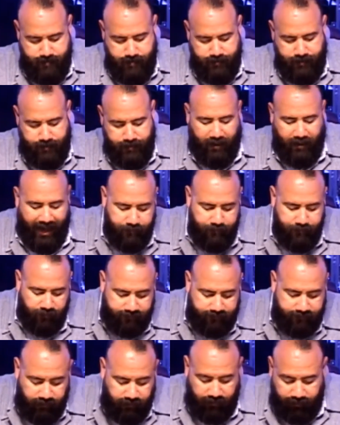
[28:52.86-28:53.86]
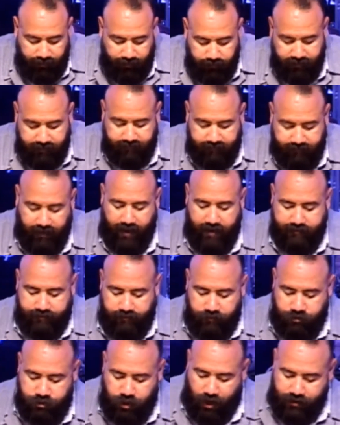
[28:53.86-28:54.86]
The Bible clearly says
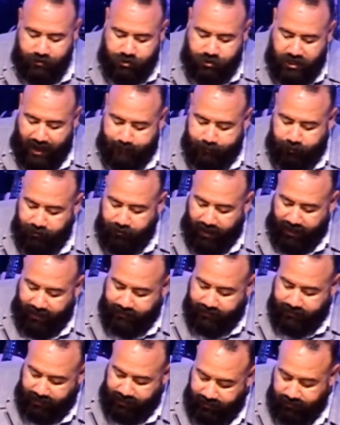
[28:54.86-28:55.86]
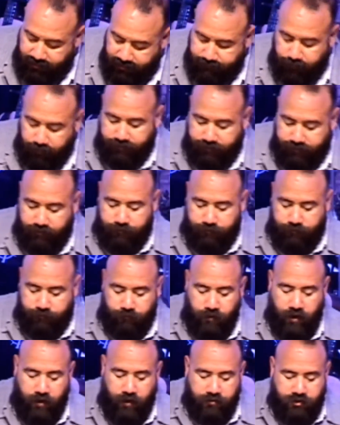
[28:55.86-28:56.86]
in John chapter 19, in verses
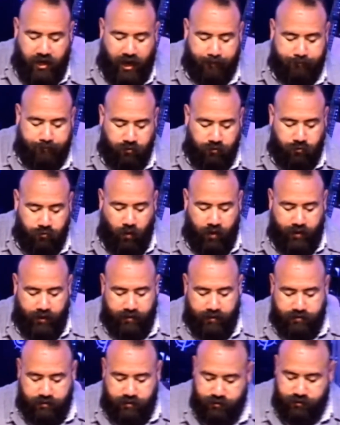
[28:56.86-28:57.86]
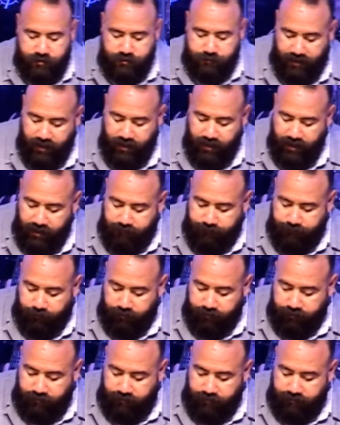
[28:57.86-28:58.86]
chapter 20, excuse me, in
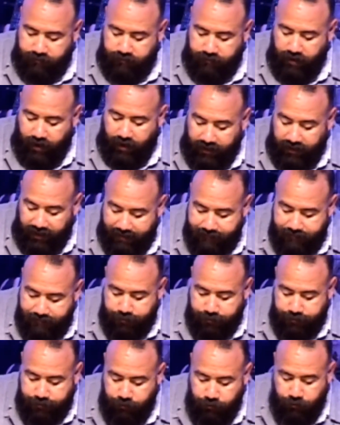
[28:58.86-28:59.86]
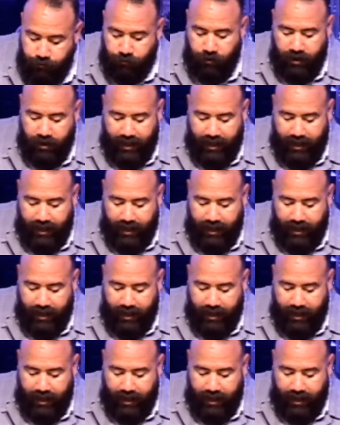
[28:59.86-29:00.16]
verses 11 through